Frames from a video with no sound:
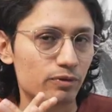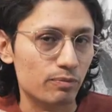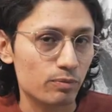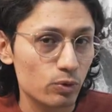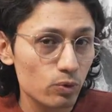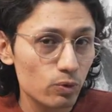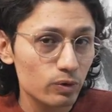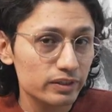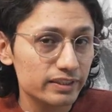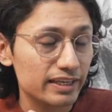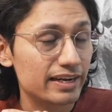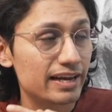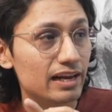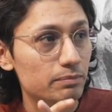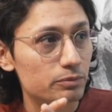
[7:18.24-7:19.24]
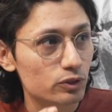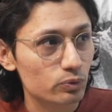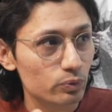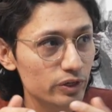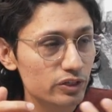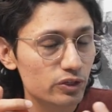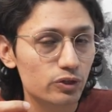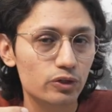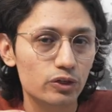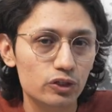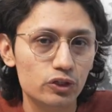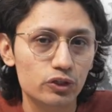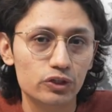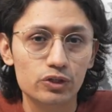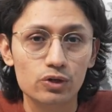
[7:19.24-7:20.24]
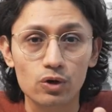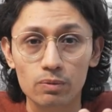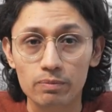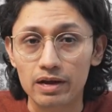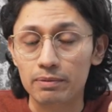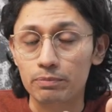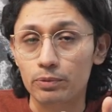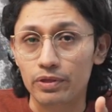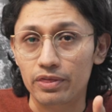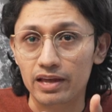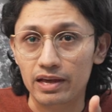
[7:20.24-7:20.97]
from Google that helps researchers come up with